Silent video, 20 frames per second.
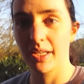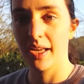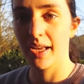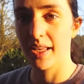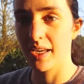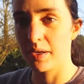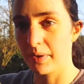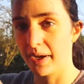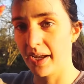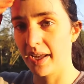
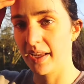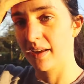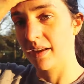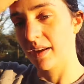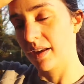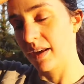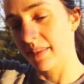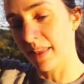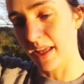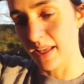Anyway,
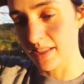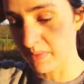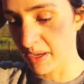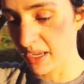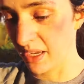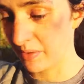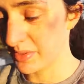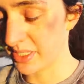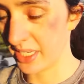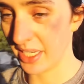there's
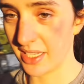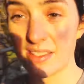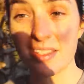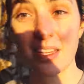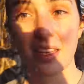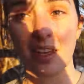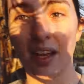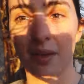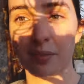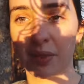my
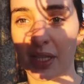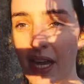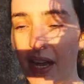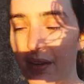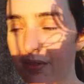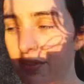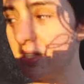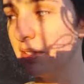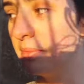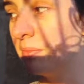update. I'm gonna
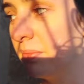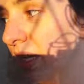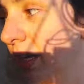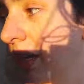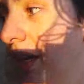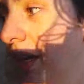have some